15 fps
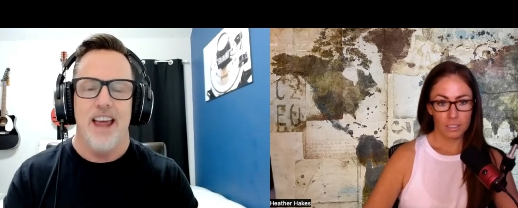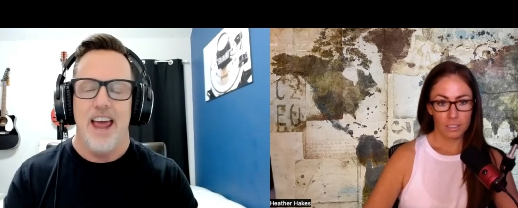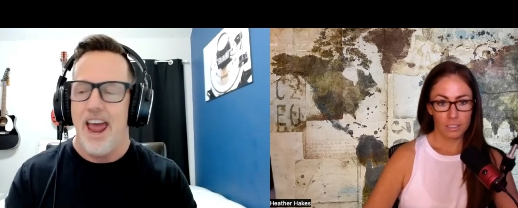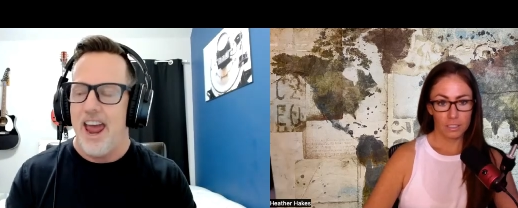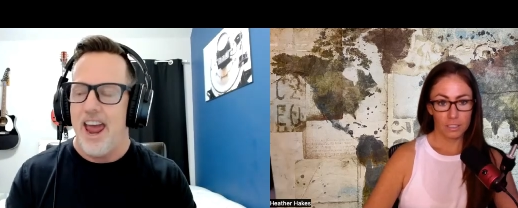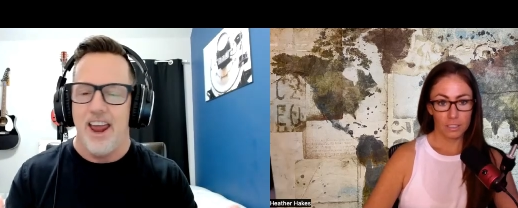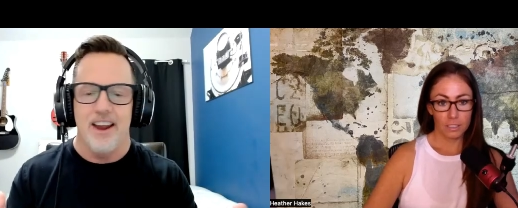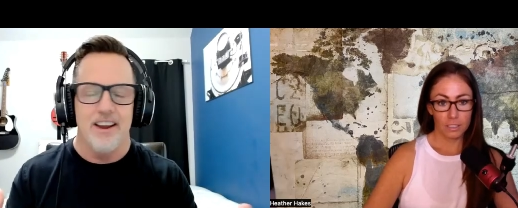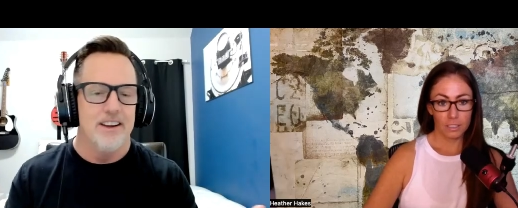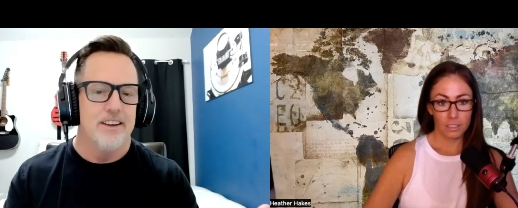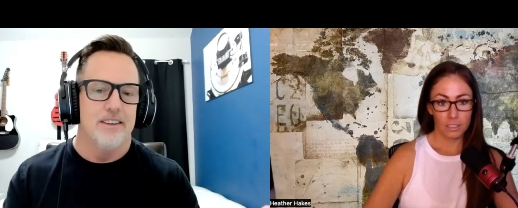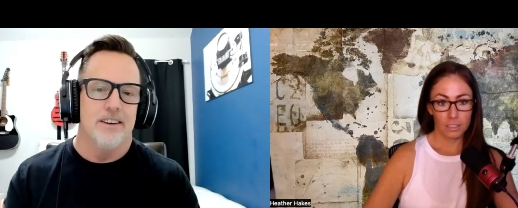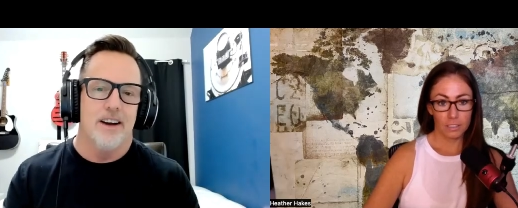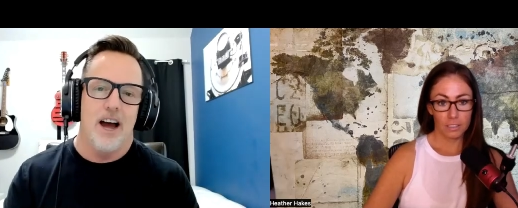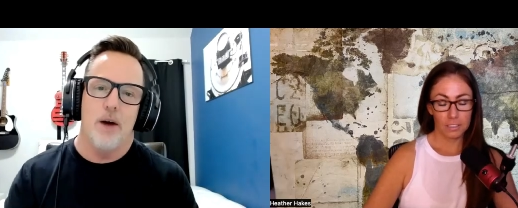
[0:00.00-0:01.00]
Speaker 1: hey,
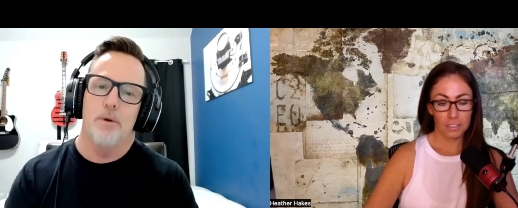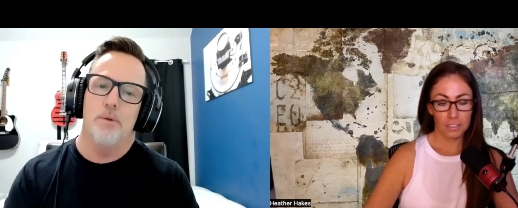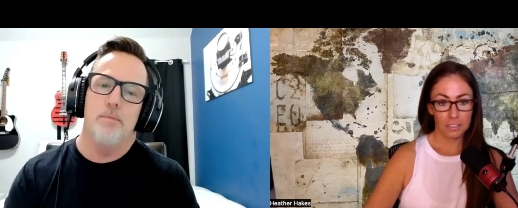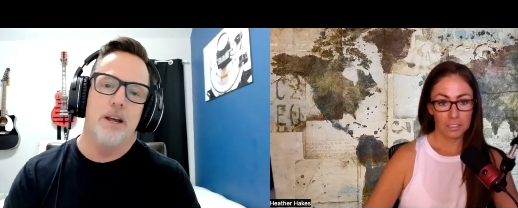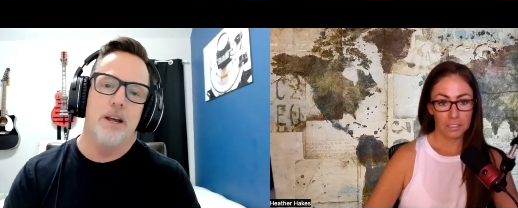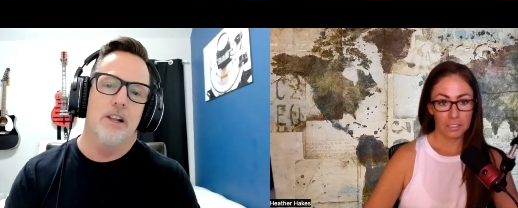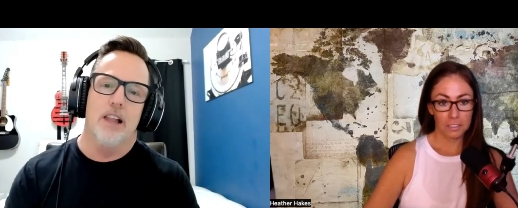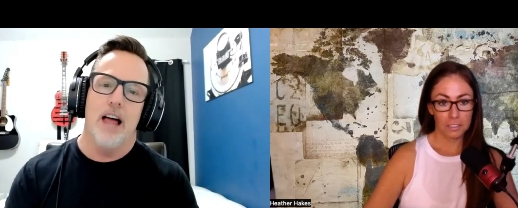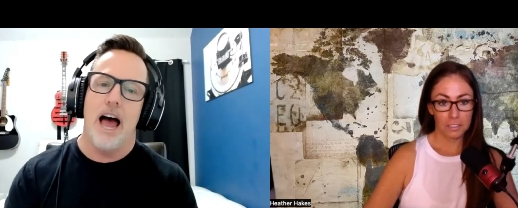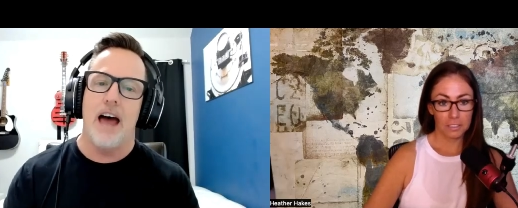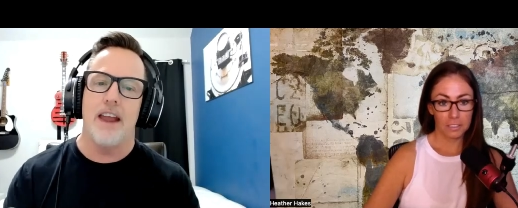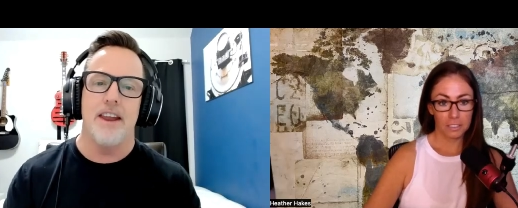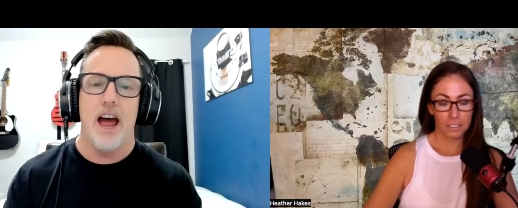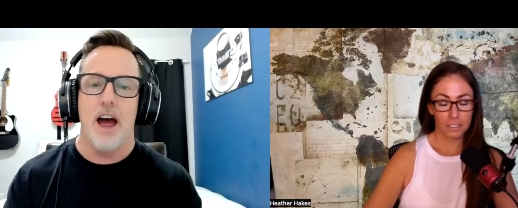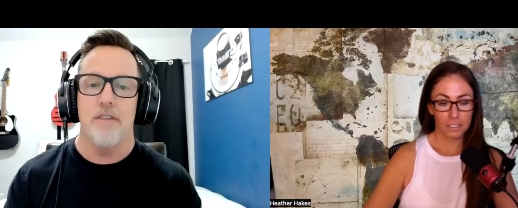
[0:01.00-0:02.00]
I would be glad
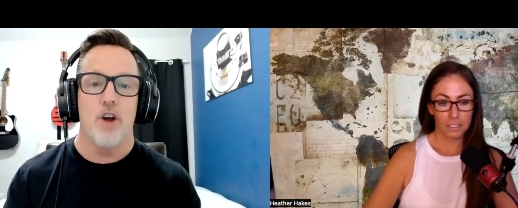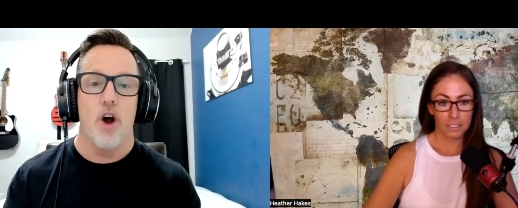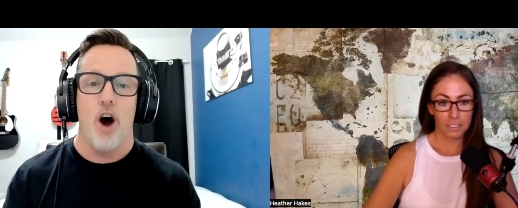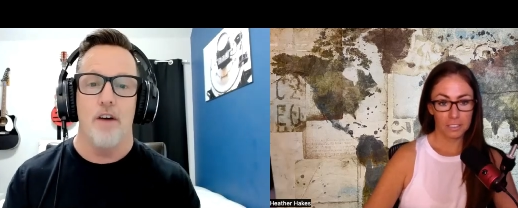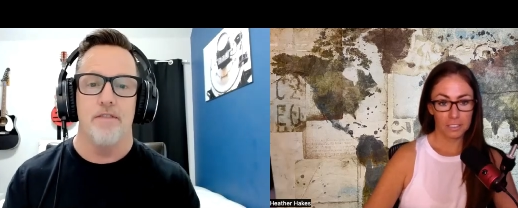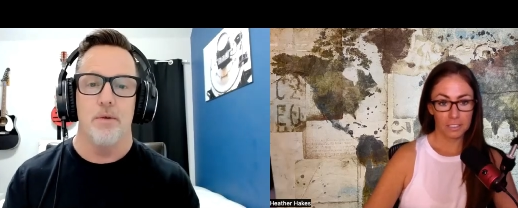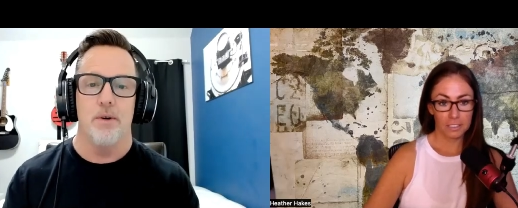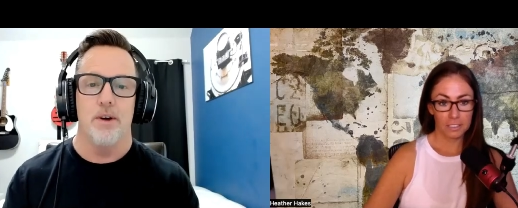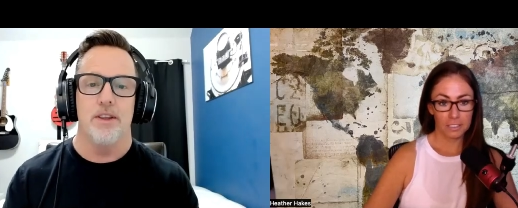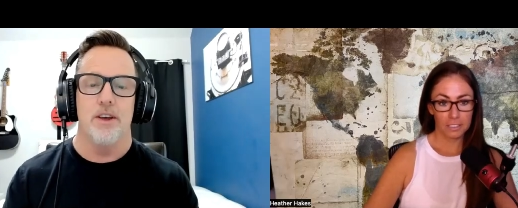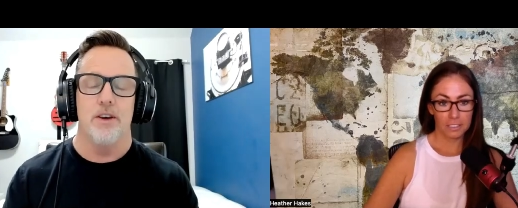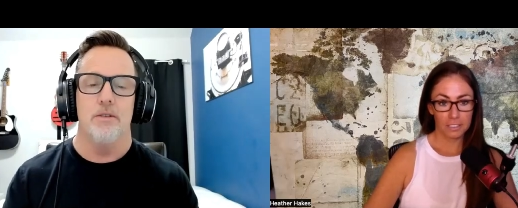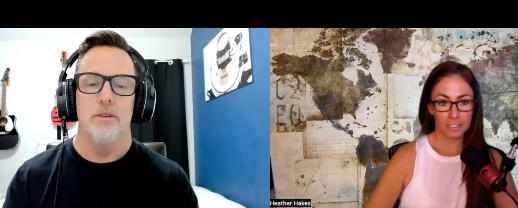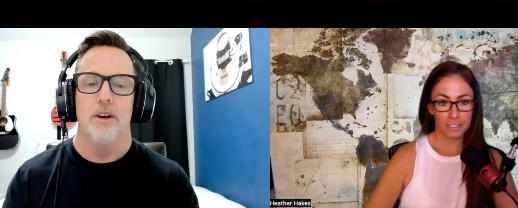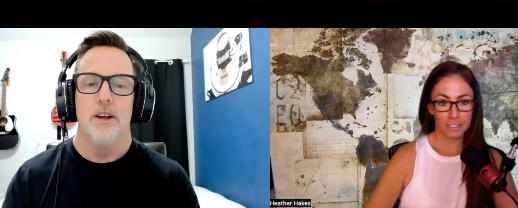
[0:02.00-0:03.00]
to have coffee with
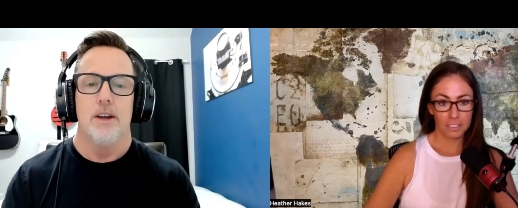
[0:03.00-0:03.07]
you,